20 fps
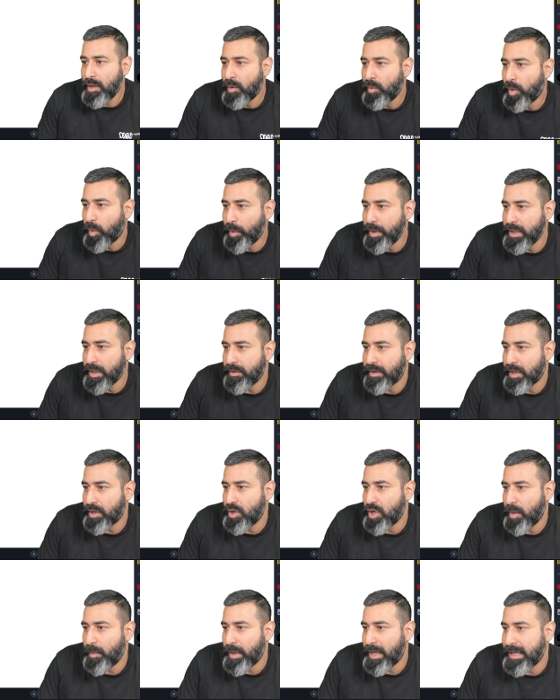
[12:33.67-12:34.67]
Well, we know that
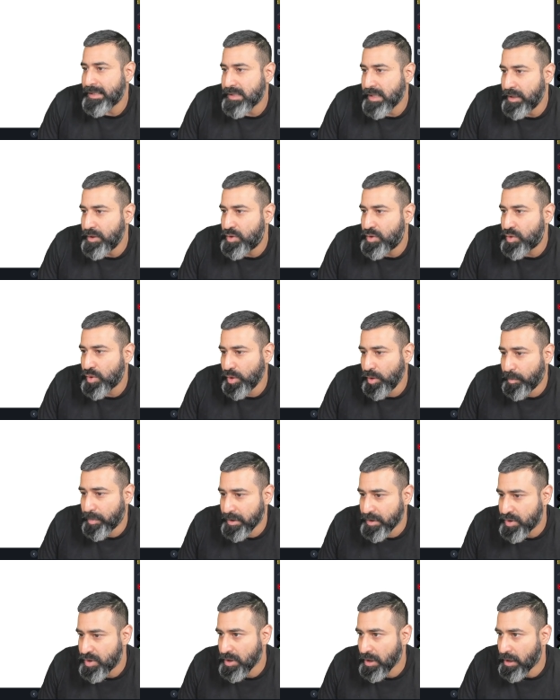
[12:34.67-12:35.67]
copper has a
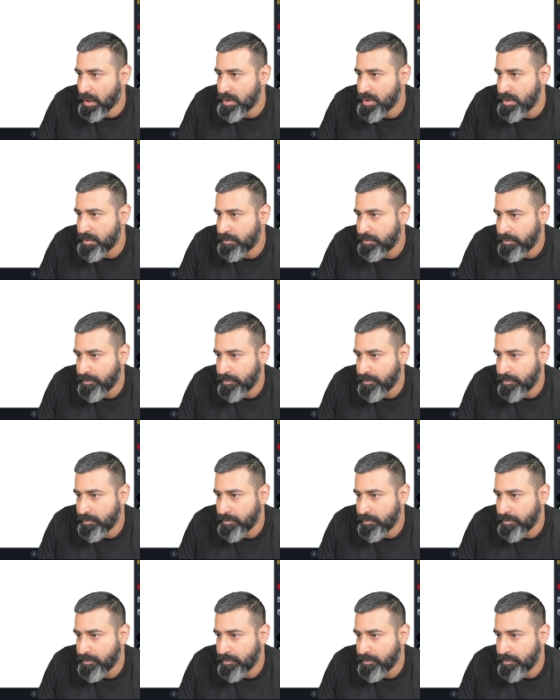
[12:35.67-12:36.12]
2+ charge.